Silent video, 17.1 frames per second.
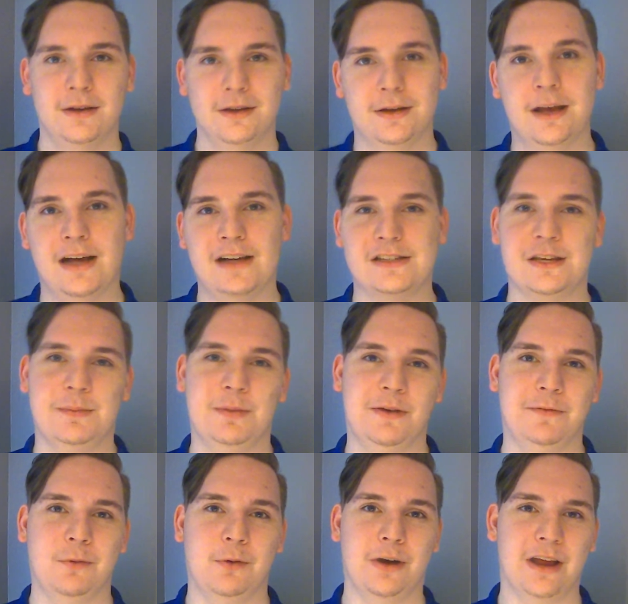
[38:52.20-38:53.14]

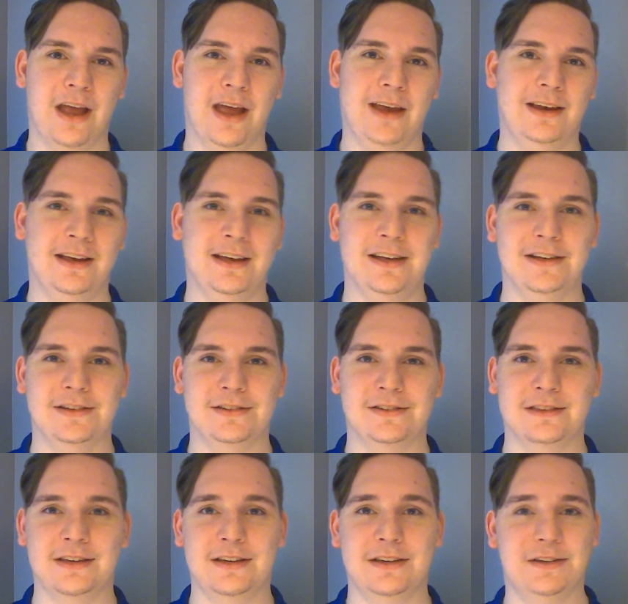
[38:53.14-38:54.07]
SCP-48
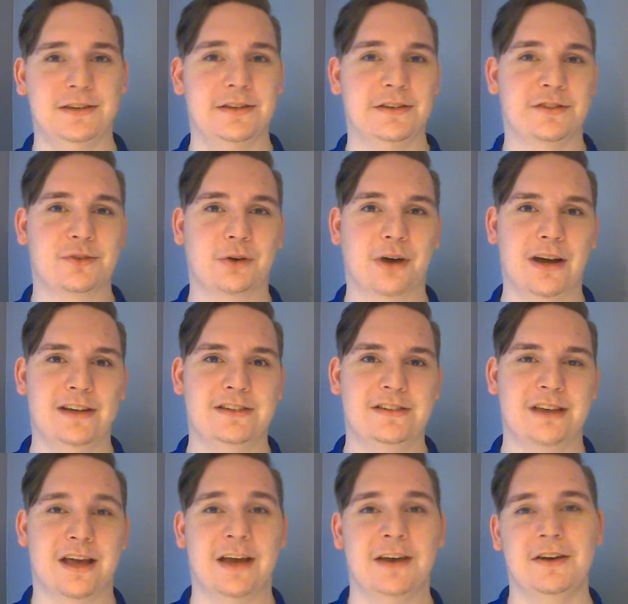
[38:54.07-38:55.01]
is the
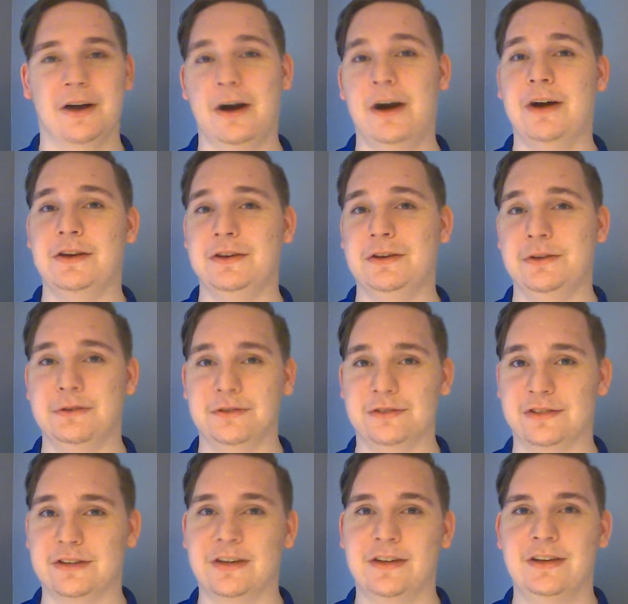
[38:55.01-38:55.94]
disgraced and
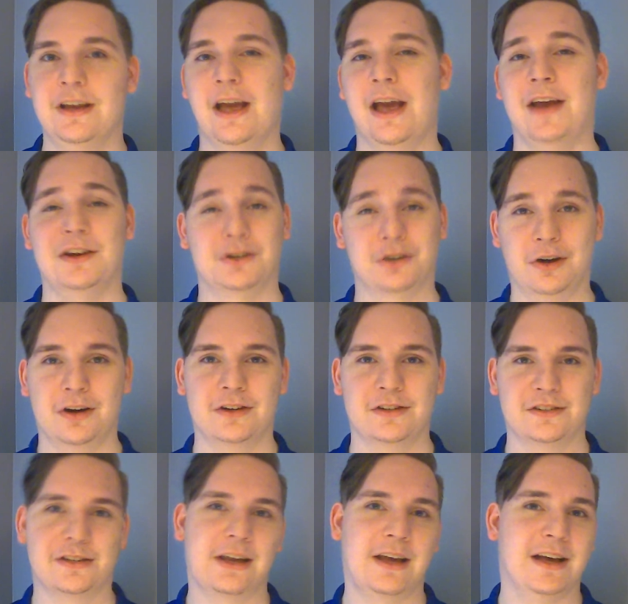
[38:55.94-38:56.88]
unused and
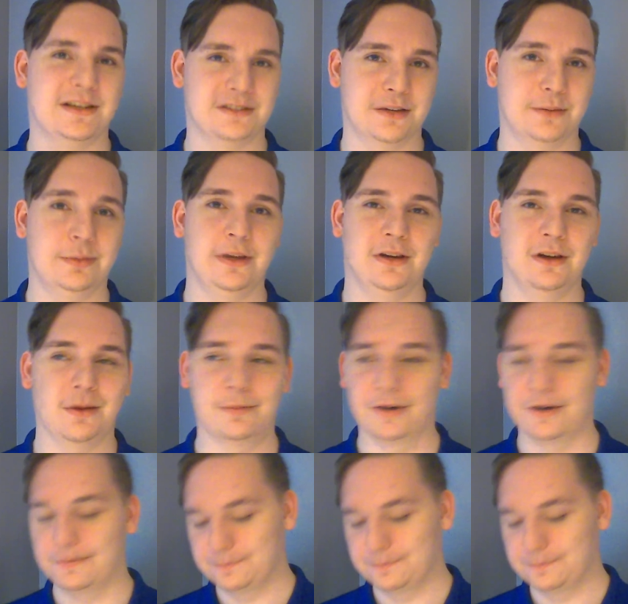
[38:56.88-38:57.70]
cursed SCP number.